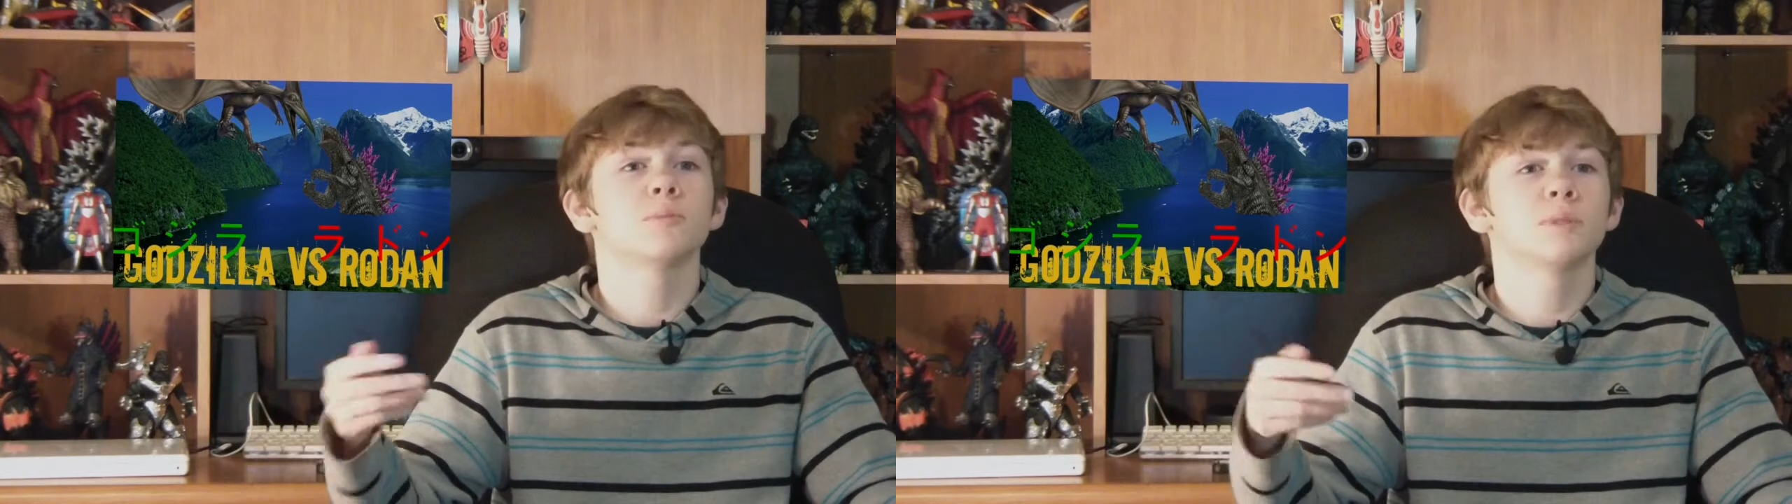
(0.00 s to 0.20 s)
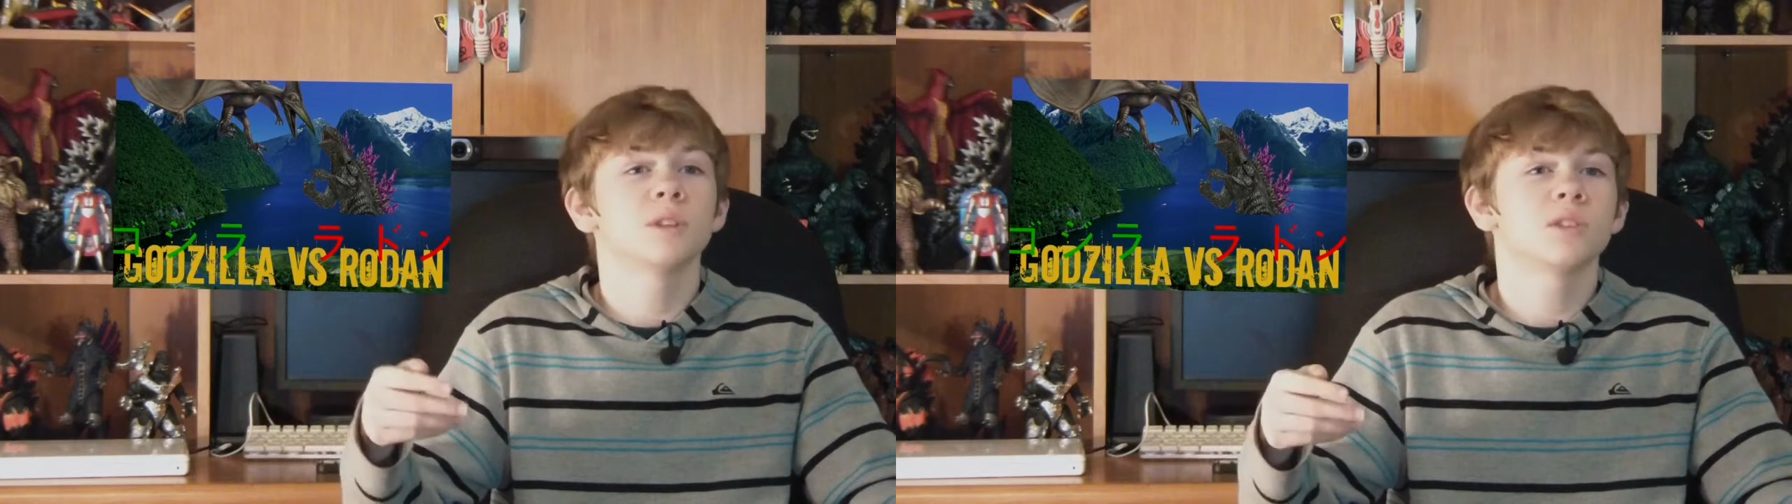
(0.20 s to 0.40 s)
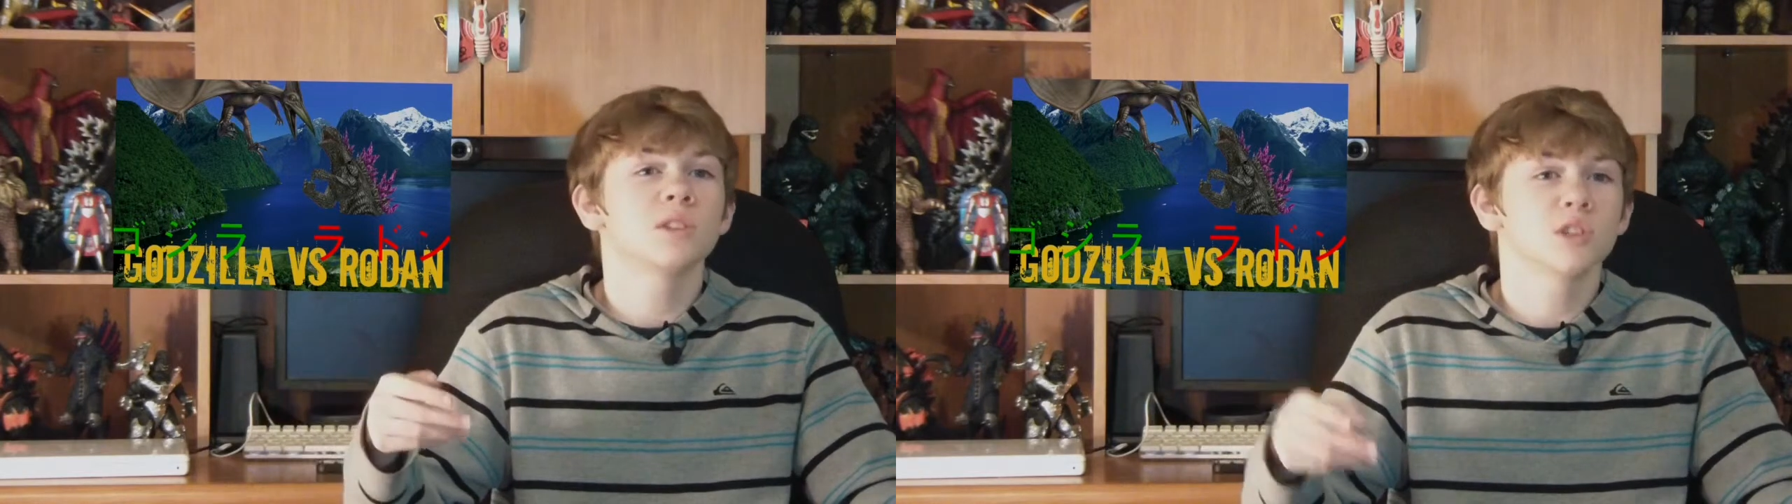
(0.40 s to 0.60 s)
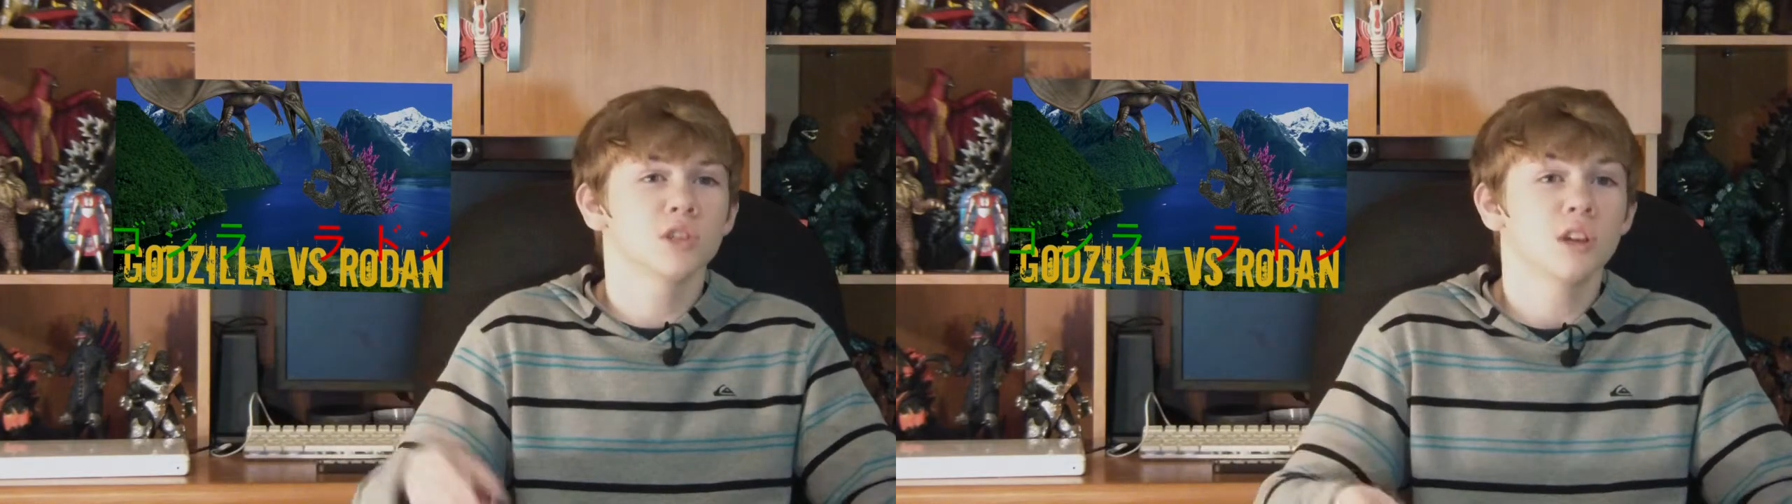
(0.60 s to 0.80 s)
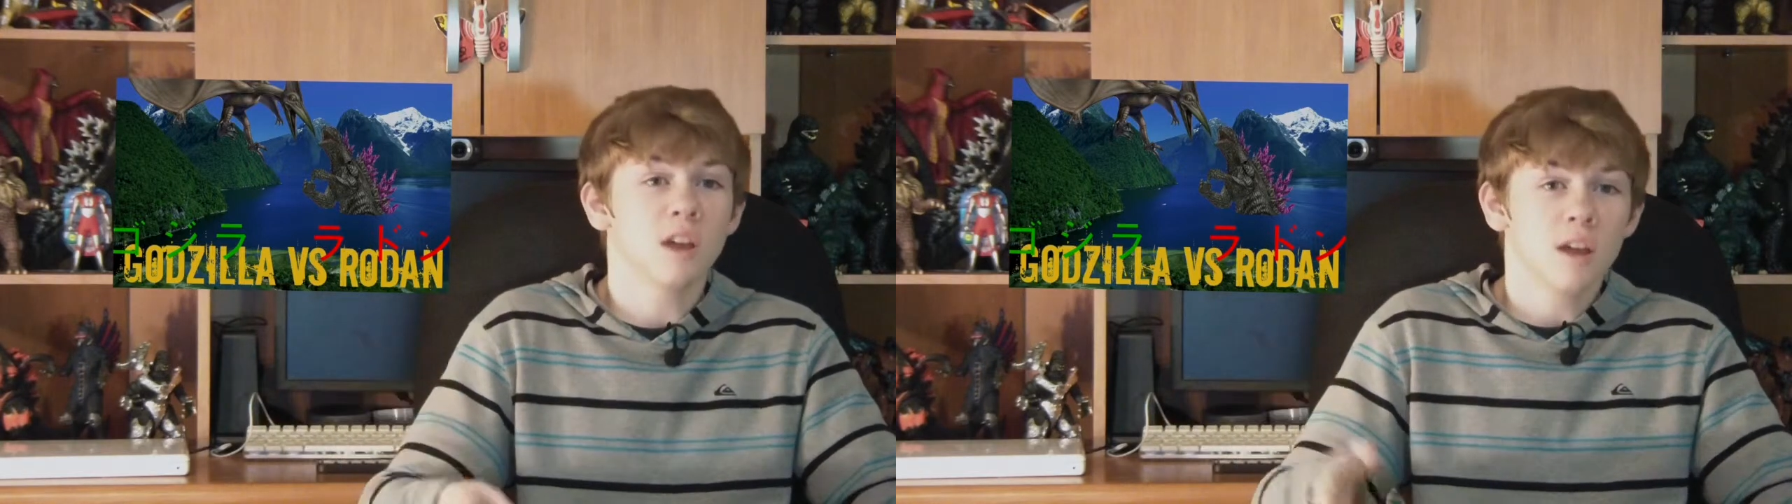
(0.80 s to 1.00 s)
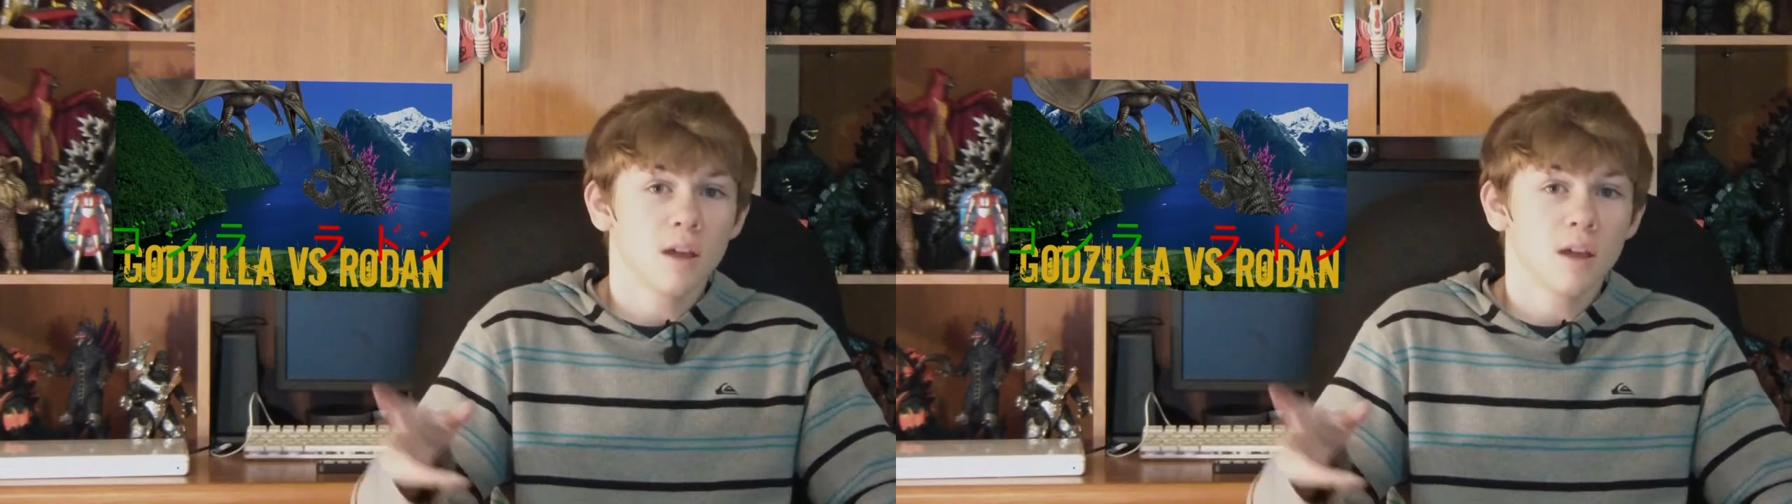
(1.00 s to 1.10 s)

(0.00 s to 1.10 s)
the stupid decision